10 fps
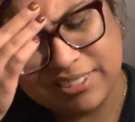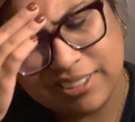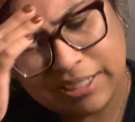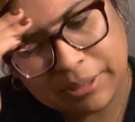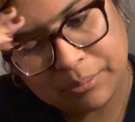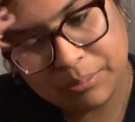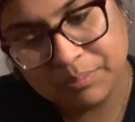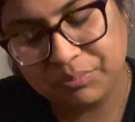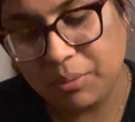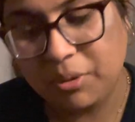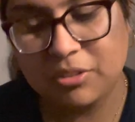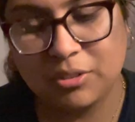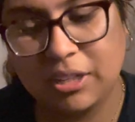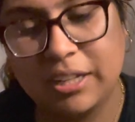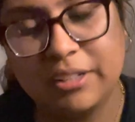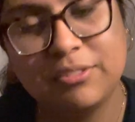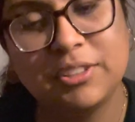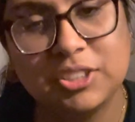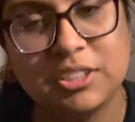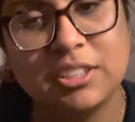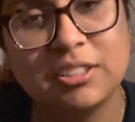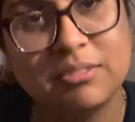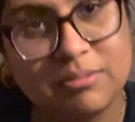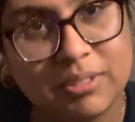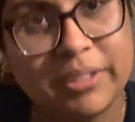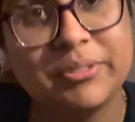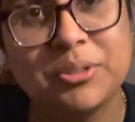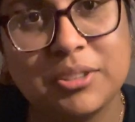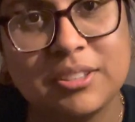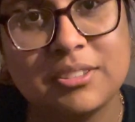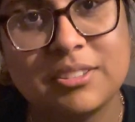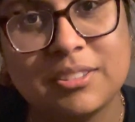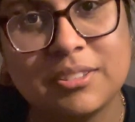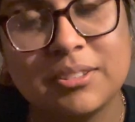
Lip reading: I'm also kind of fidgety, I've noticed.